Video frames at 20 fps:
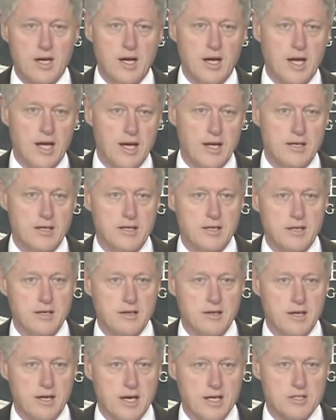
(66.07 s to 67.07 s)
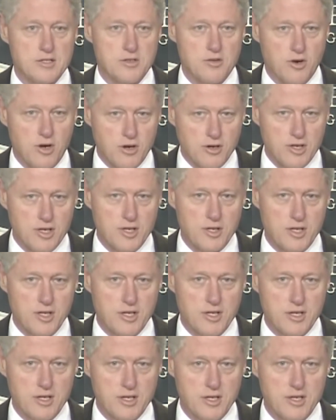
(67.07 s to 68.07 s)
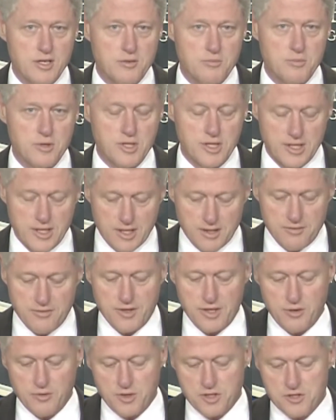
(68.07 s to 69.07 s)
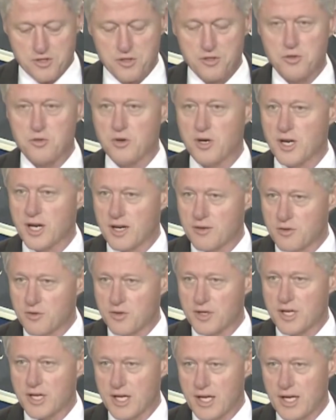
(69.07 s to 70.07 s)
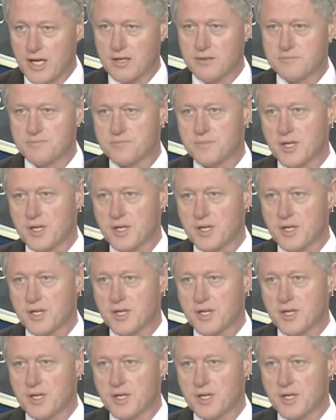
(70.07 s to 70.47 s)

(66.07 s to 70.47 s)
And I strongly believe that we should do whatever we can